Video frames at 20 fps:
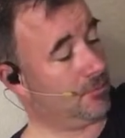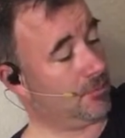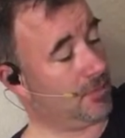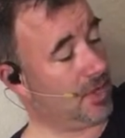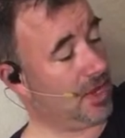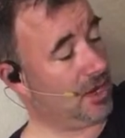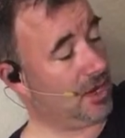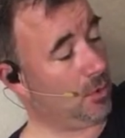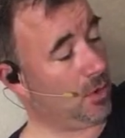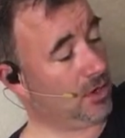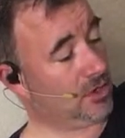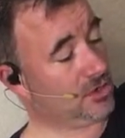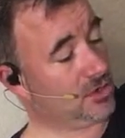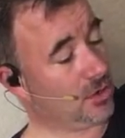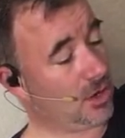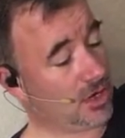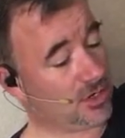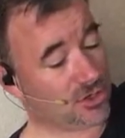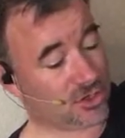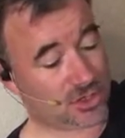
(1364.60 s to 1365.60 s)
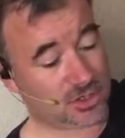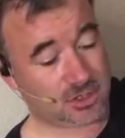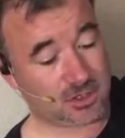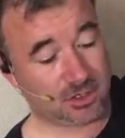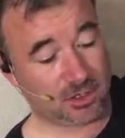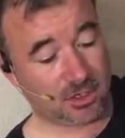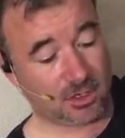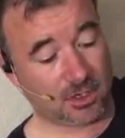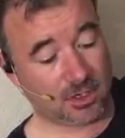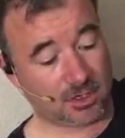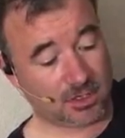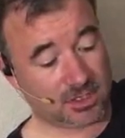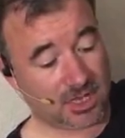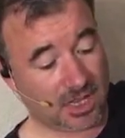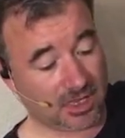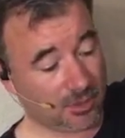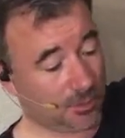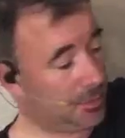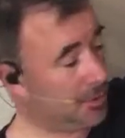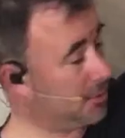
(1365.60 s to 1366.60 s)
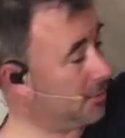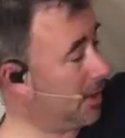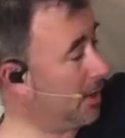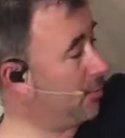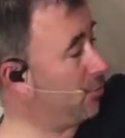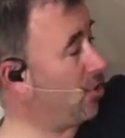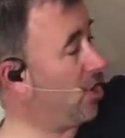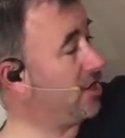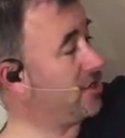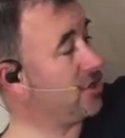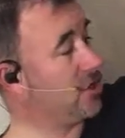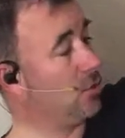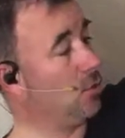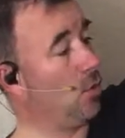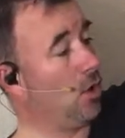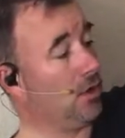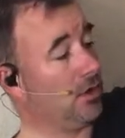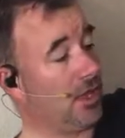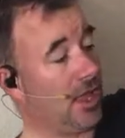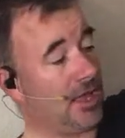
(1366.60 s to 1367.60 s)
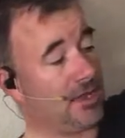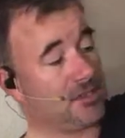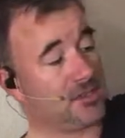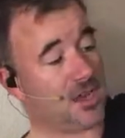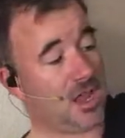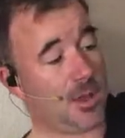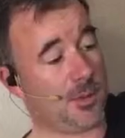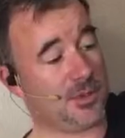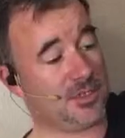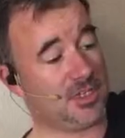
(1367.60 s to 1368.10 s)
Anyway, so I just sent them to my presser one last time.